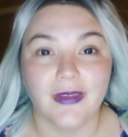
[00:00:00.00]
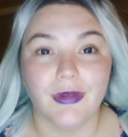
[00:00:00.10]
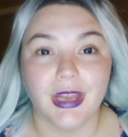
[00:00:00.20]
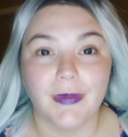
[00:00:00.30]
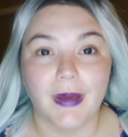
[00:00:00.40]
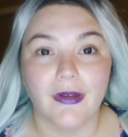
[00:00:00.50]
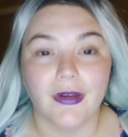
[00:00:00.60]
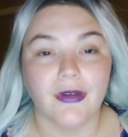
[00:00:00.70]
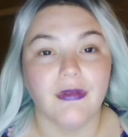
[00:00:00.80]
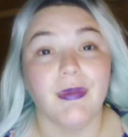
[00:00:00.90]
read about
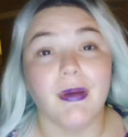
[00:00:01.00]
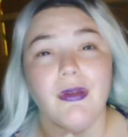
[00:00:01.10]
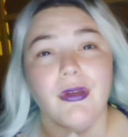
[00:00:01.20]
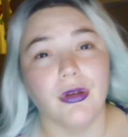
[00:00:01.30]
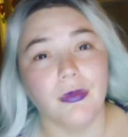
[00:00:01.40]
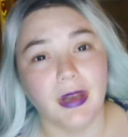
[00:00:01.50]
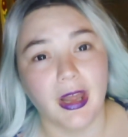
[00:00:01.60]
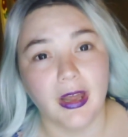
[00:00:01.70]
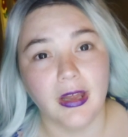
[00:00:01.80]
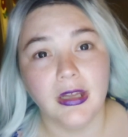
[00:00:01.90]
her
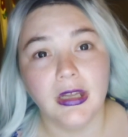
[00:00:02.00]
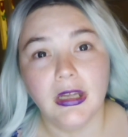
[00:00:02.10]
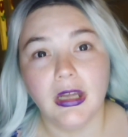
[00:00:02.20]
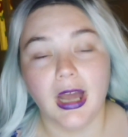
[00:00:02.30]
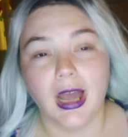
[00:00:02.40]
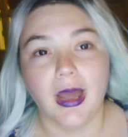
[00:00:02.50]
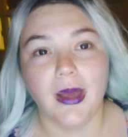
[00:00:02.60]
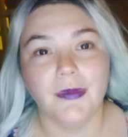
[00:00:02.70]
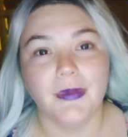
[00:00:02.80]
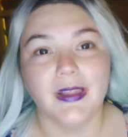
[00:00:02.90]
company,
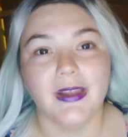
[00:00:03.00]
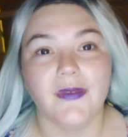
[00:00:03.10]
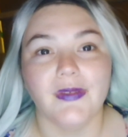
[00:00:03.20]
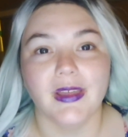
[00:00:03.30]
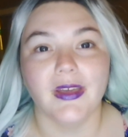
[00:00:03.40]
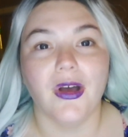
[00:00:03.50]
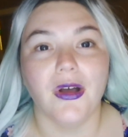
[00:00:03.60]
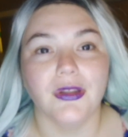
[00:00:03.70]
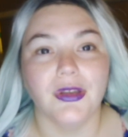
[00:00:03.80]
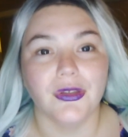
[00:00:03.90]
and then obviously
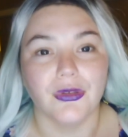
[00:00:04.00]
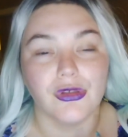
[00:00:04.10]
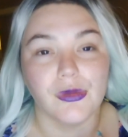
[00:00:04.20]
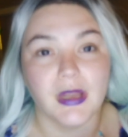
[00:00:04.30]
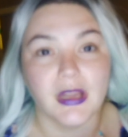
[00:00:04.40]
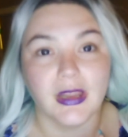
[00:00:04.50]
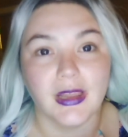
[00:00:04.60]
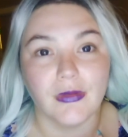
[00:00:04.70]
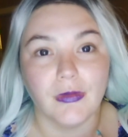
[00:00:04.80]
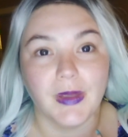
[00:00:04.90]
all her social media
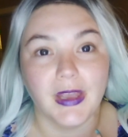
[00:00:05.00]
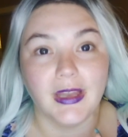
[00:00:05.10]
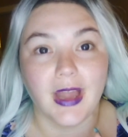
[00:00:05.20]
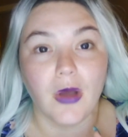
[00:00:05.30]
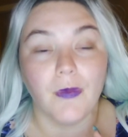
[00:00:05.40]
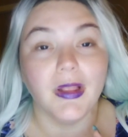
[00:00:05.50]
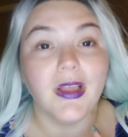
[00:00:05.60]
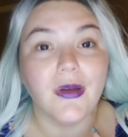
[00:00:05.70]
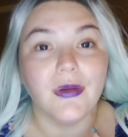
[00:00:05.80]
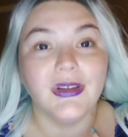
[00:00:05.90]
links will be down
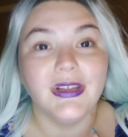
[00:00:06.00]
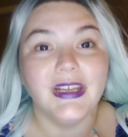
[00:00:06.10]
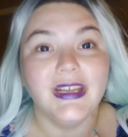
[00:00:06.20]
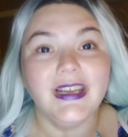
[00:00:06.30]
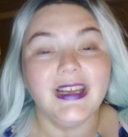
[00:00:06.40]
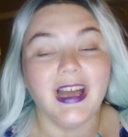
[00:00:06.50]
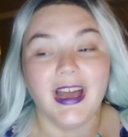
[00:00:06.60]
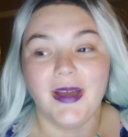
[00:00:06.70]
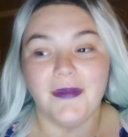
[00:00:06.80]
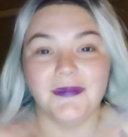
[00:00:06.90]
below.
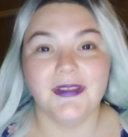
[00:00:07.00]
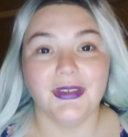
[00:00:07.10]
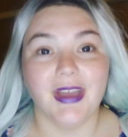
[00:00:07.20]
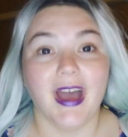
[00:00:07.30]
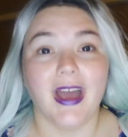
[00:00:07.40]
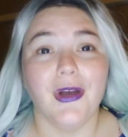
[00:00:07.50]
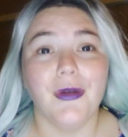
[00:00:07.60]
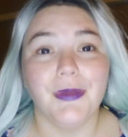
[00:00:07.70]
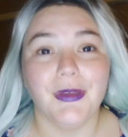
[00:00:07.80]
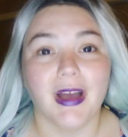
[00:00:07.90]
I
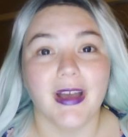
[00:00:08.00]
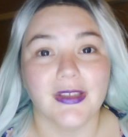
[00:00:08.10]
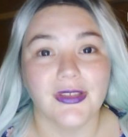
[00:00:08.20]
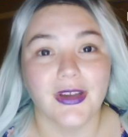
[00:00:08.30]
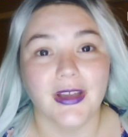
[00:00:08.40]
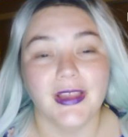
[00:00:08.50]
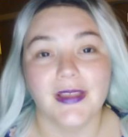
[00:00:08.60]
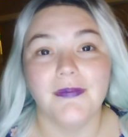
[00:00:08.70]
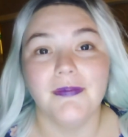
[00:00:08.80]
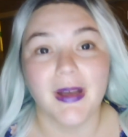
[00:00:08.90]
hope you guys enjoyed
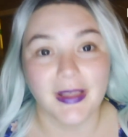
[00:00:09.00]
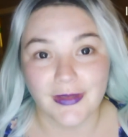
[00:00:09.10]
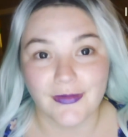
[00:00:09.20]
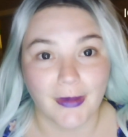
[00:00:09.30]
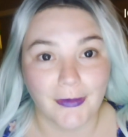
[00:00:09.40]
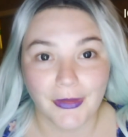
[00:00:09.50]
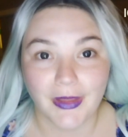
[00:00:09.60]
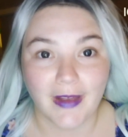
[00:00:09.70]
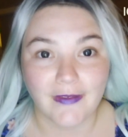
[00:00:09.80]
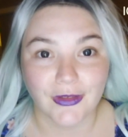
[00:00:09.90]
this massive ramble
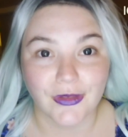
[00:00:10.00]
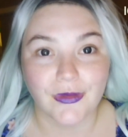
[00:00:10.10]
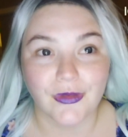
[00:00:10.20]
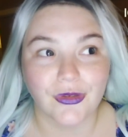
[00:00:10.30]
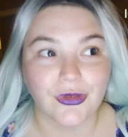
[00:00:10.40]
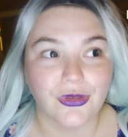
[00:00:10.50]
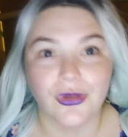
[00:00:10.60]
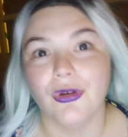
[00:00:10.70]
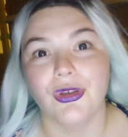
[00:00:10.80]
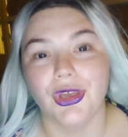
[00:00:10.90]
that I just
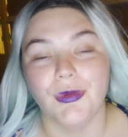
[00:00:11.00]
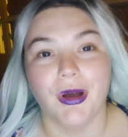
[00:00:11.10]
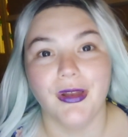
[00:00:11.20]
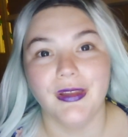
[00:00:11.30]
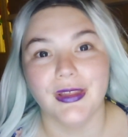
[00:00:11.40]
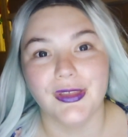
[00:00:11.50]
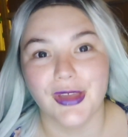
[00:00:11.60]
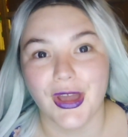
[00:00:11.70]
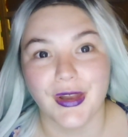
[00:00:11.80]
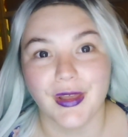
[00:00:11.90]
took you on, this
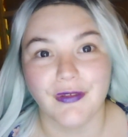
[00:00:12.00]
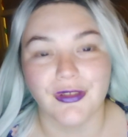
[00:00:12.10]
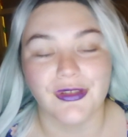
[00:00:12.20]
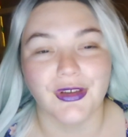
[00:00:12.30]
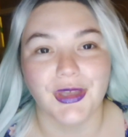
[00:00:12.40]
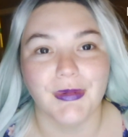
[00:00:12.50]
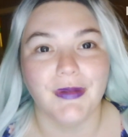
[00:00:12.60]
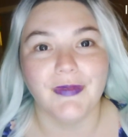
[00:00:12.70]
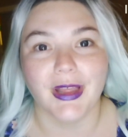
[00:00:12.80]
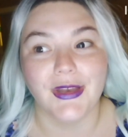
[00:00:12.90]
journey that I just took you
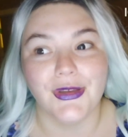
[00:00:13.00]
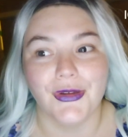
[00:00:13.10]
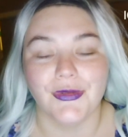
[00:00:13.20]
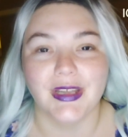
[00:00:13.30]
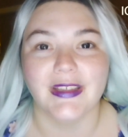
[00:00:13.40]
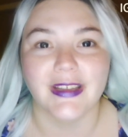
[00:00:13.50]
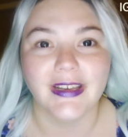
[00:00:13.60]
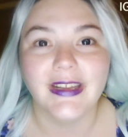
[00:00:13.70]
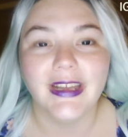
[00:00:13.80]
on for like no reason.